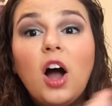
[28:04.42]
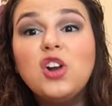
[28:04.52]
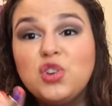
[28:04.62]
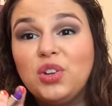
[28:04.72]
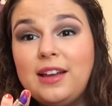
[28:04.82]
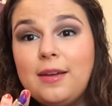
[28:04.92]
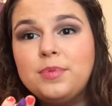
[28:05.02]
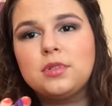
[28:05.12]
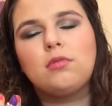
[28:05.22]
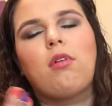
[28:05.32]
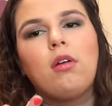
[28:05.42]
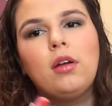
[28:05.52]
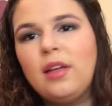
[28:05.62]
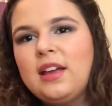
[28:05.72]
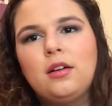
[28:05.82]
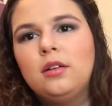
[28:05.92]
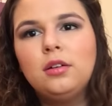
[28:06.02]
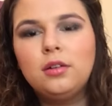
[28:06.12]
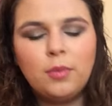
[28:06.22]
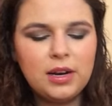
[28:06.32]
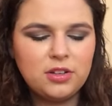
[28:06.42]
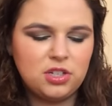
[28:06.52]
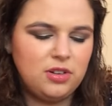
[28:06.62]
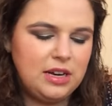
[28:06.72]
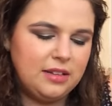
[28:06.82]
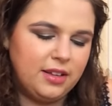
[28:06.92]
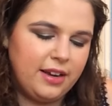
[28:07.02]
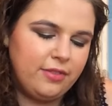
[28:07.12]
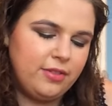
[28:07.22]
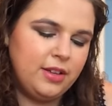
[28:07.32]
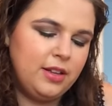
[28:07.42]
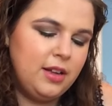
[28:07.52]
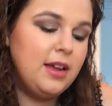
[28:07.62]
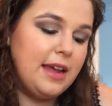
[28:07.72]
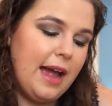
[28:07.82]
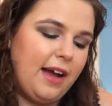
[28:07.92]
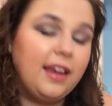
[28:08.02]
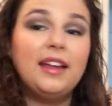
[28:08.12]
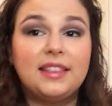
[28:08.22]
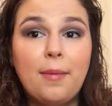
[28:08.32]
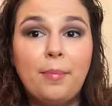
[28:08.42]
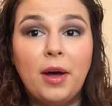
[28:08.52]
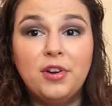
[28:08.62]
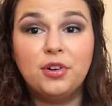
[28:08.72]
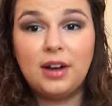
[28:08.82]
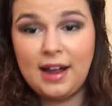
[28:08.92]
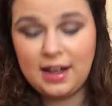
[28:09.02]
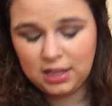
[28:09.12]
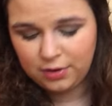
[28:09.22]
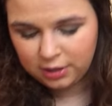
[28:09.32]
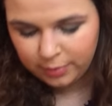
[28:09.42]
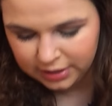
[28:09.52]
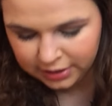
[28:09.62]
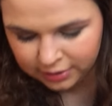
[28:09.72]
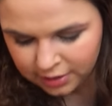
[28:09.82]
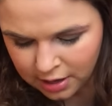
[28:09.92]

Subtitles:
On your lips. Like, what else do you need in life? Yeah, get that bundle. I highly recommend it.